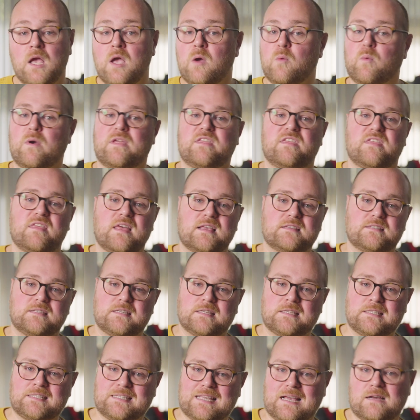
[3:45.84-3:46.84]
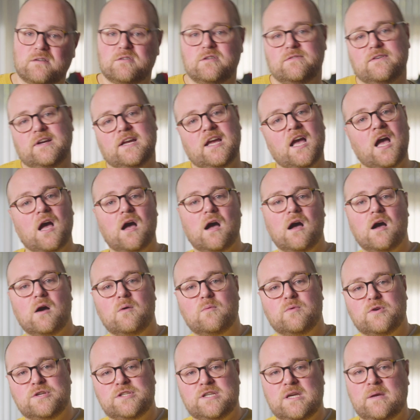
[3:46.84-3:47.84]
whether that's the sound of a car
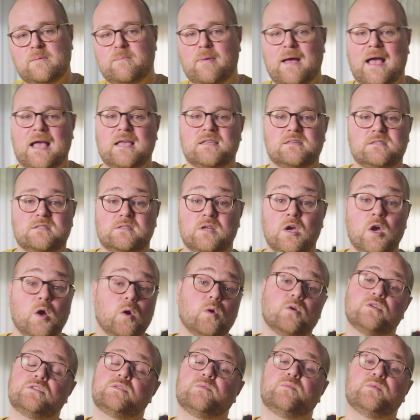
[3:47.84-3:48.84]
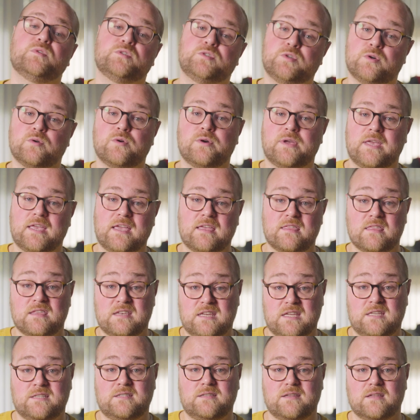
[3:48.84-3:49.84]
whooshing past or someone talking in the
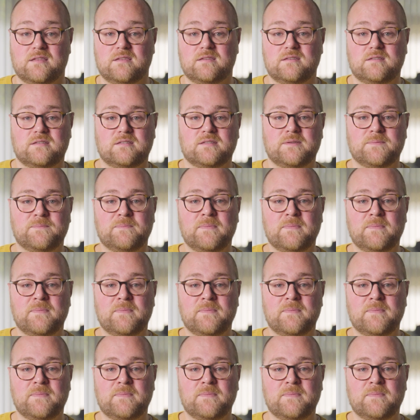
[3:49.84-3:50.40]
distance.